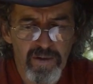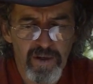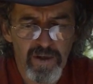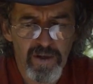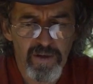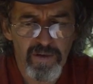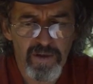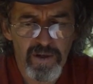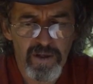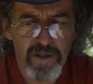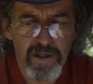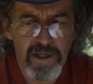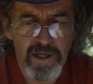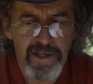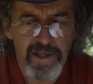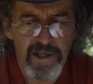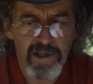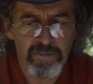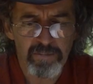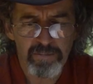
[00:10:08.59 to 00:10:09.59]
In the
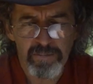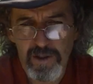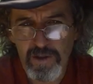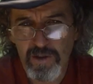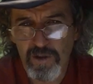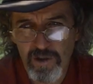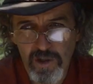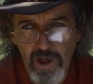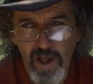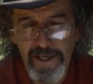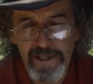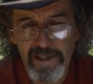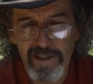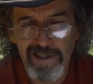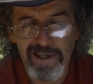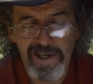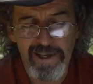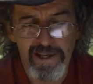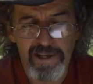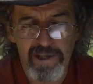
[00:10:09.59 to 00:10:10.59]
gleeing, it's just like a
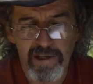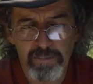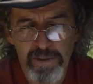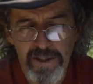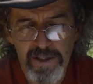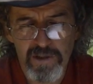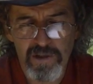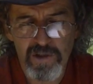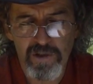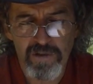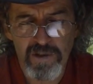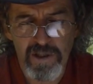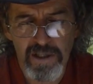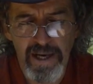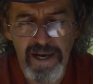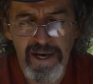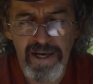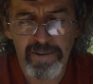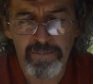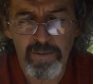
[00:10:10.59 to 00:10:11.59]
gleeing, but it's using
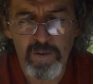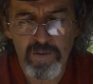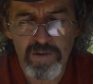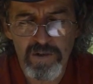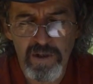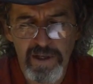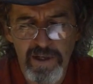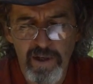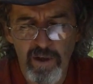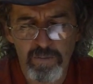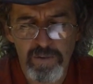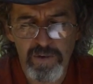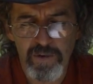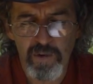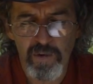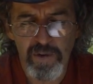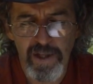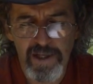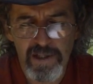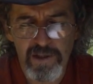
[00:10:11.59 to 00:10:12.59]
animals to help
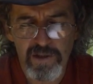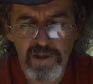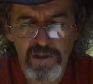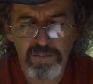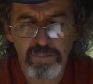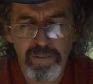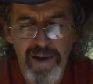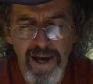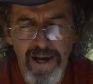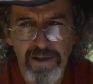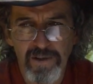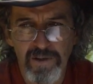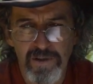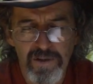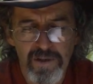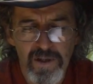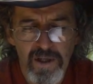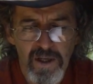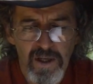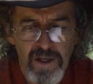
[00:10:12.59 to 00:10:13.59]
do that, to compact
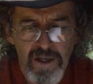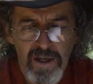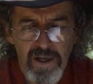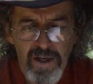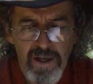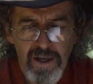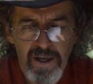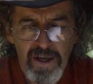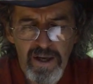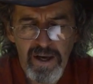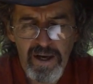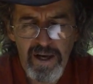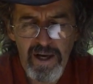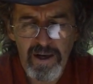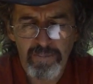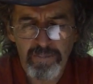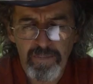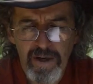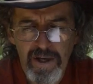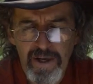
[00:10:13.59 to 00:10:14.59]
it.
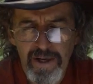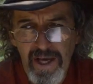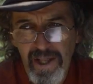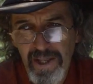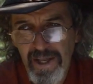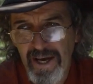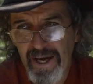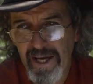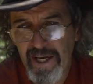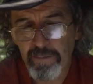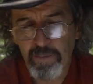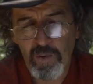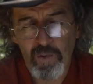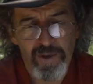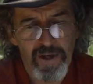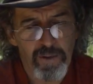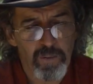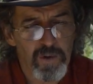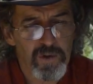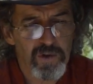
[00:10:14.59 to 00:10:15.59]
Another animal
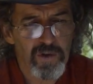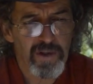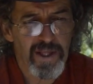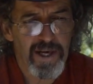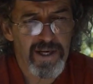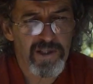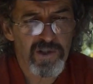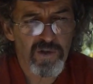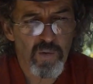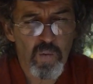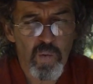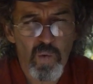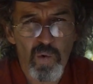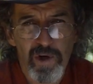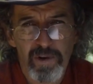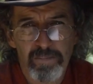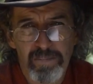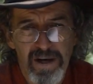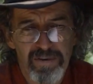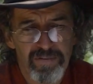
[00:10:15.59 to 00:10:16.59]
that will do that is a
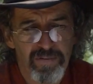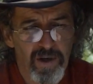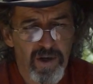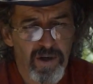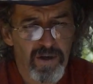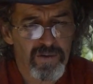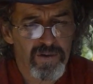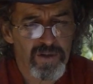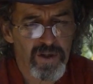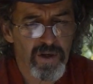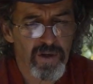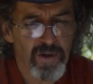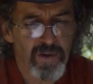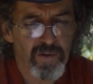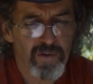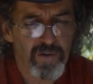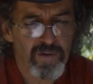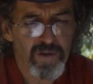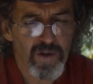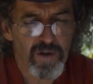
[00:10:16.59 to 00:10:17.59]
water buffalo. So
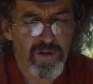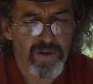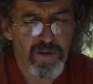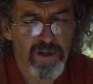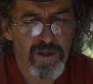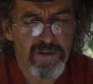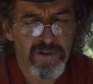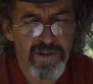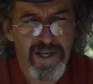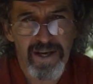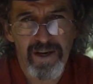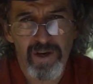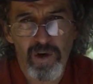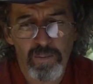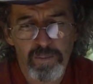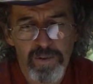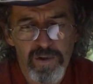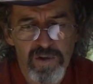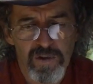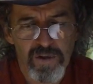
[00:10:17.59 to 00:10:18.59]
is that an
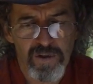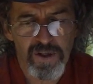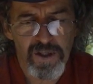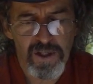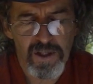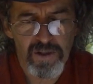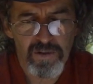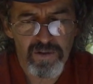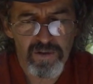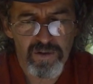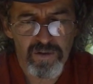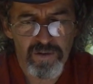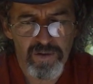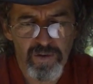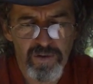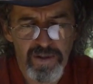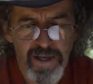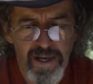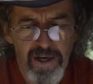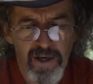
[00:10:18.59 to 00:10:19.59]
opportunity to
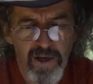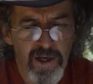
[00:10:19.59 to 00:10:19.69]
do that?